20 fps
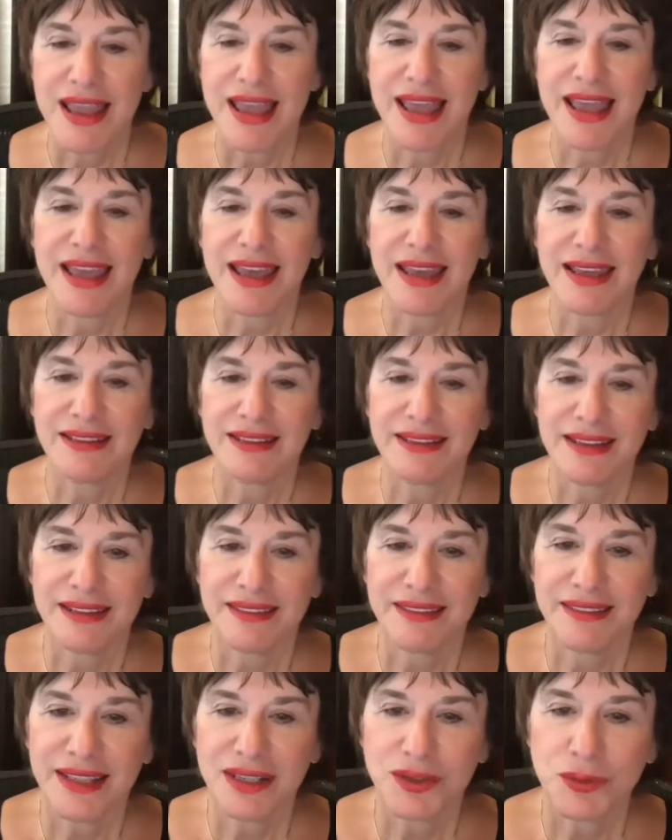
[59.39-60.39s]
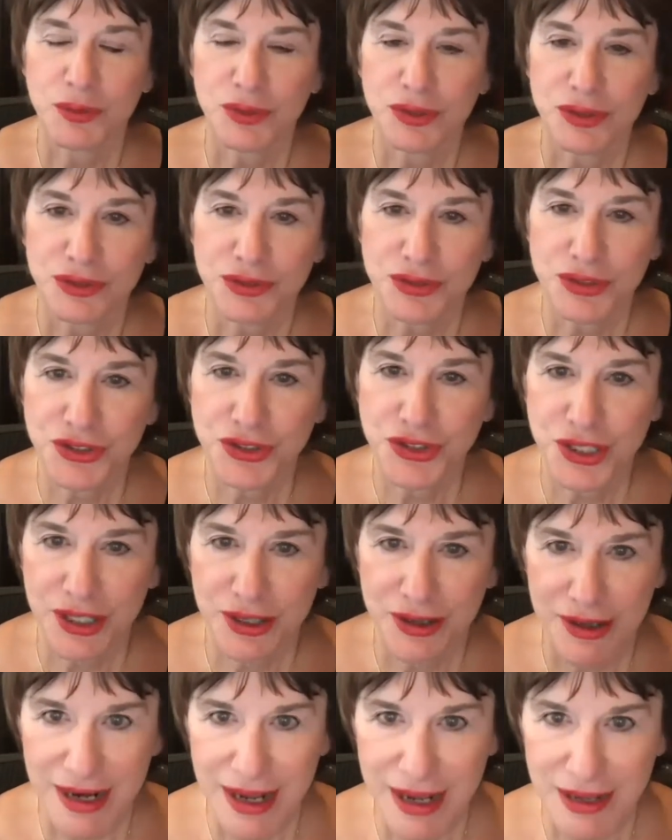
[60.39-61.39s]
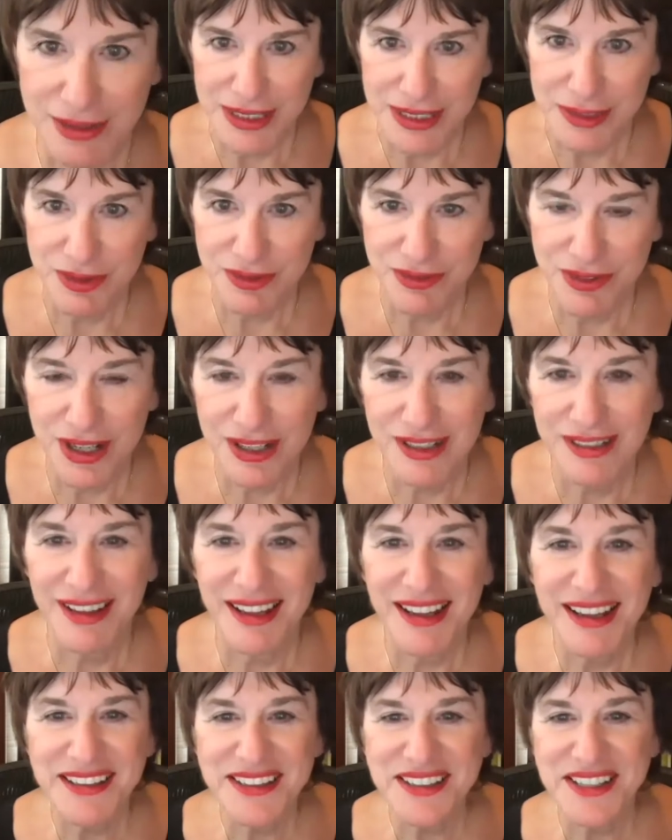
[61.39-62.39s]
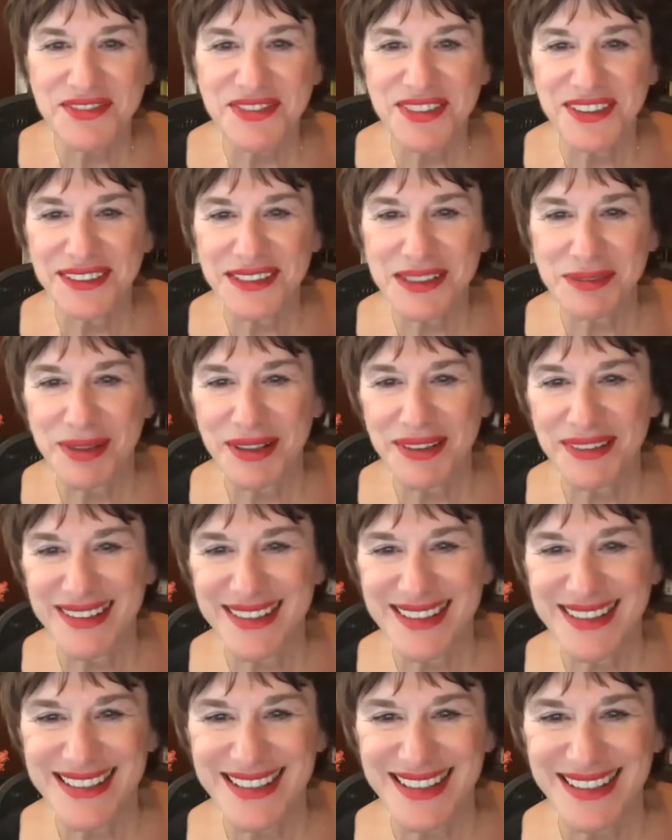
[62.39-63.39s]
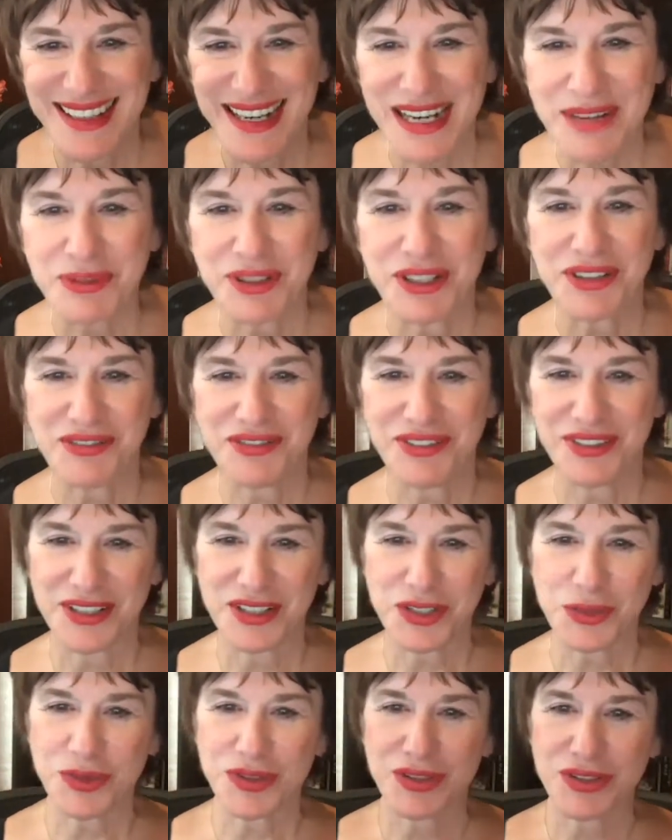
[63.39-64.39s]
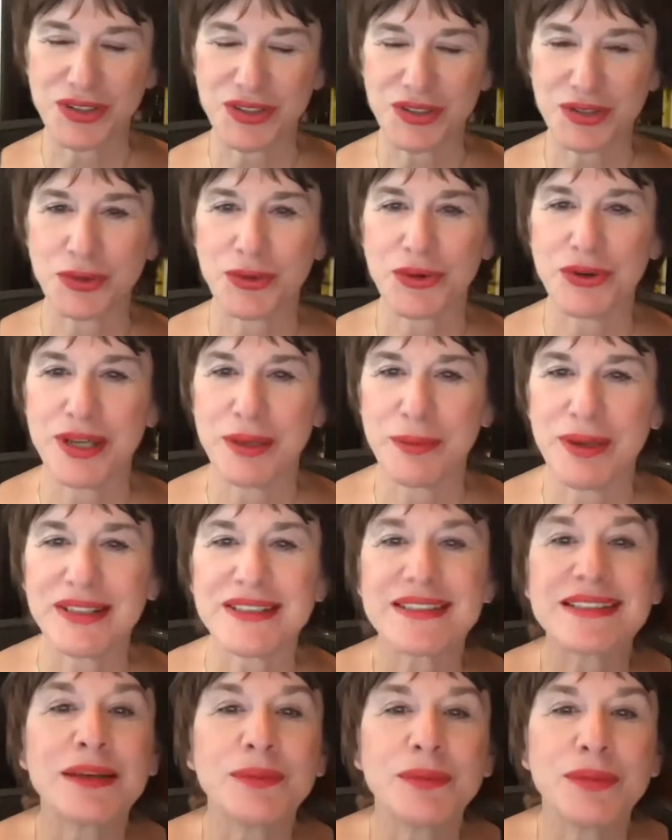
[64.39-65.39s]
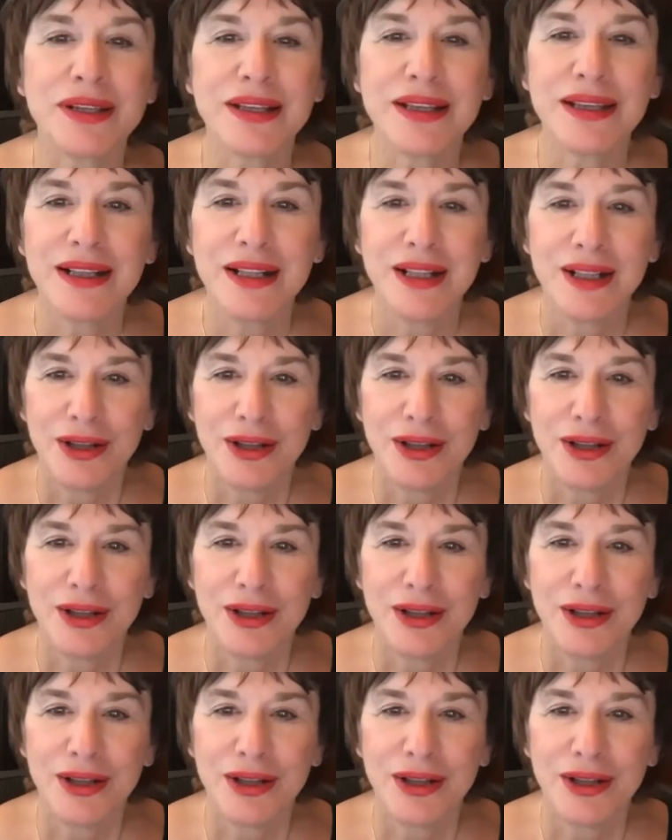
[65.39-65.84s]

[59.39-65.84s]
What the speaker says: and then we'll share how of our clients have felt about this, and then I'm going to finish with a story about somebody